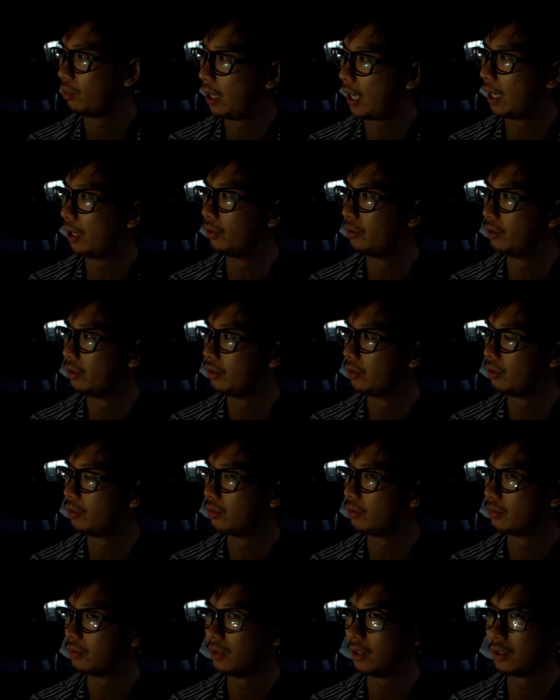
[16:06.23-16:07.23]
wow, you
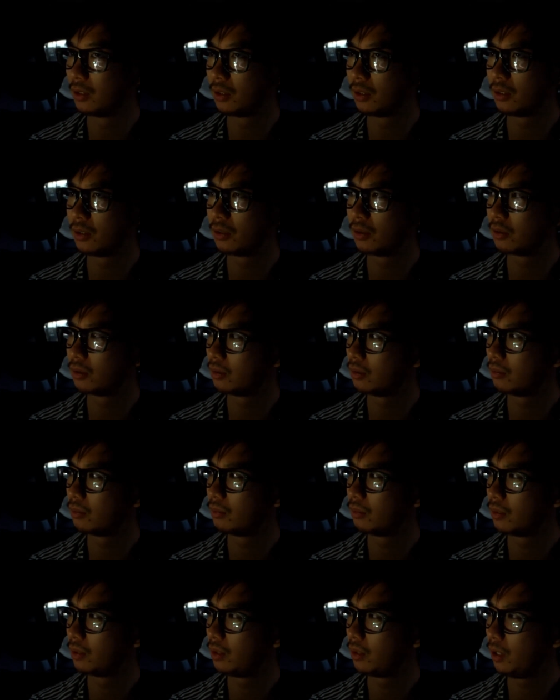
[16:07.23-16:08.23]
know, it's it's
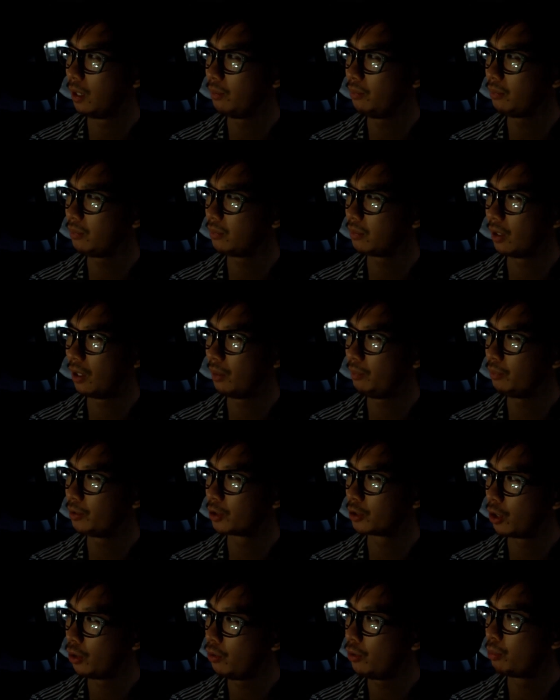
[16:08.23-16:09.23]
I'm I'm
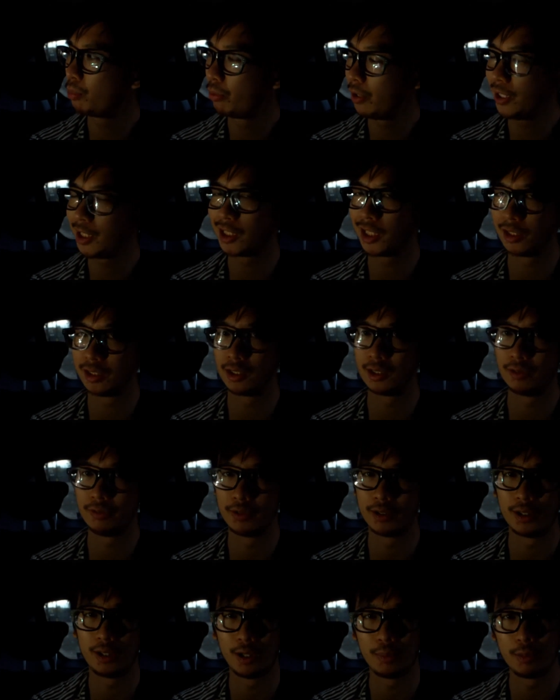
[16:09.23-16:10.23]
so
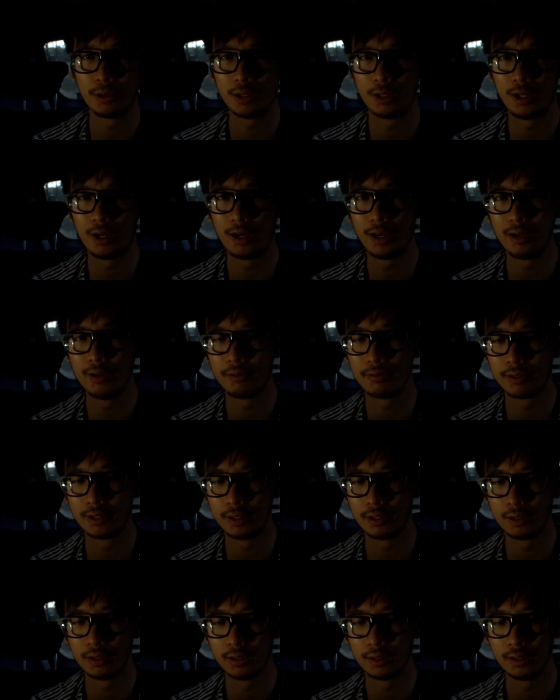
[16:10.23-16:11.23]
appreciative that I'm alive
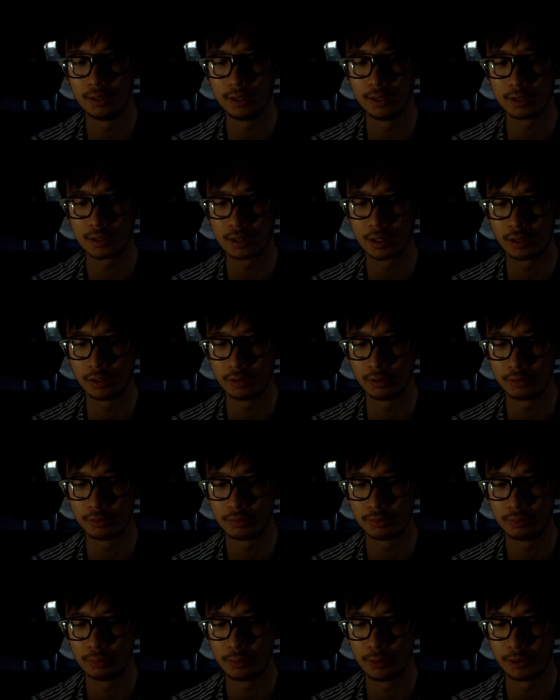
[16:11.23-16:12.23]
in, in this kind of
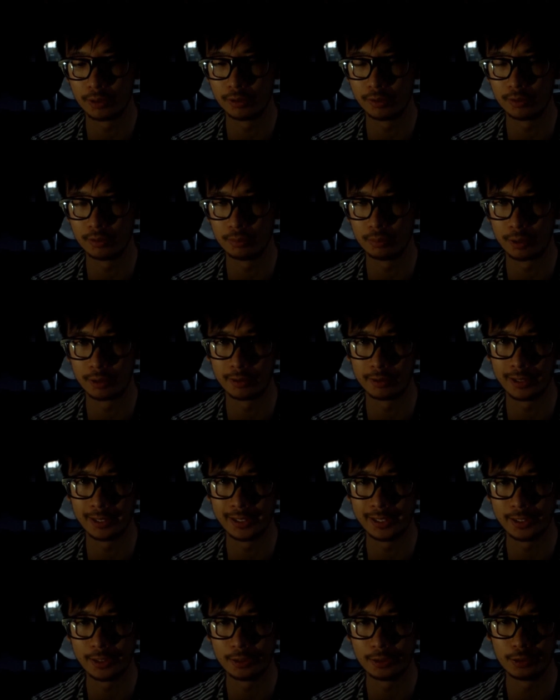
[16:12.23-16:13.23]
modern modern
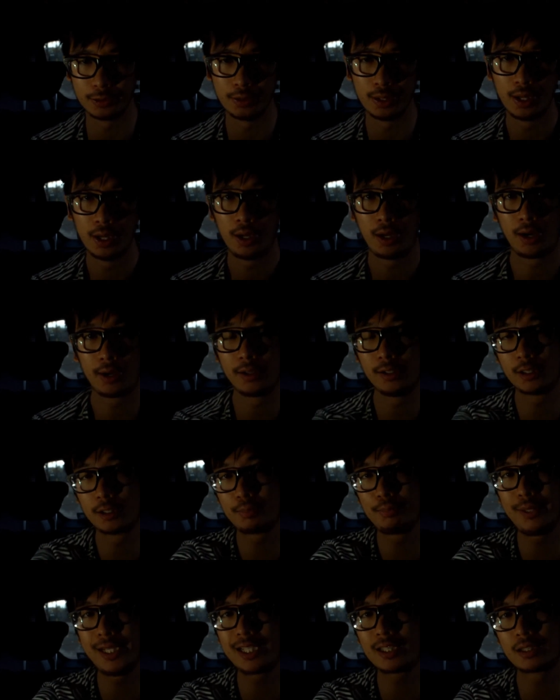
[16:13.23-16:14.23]
age. You know, I can
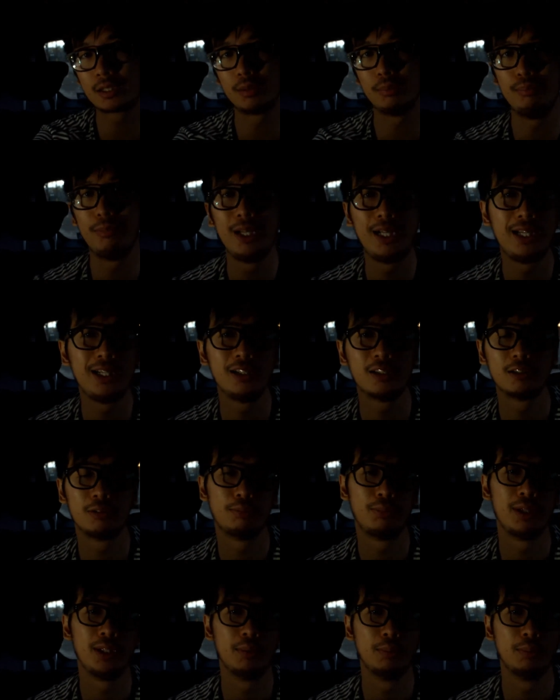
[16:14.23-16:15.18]
speak to millions of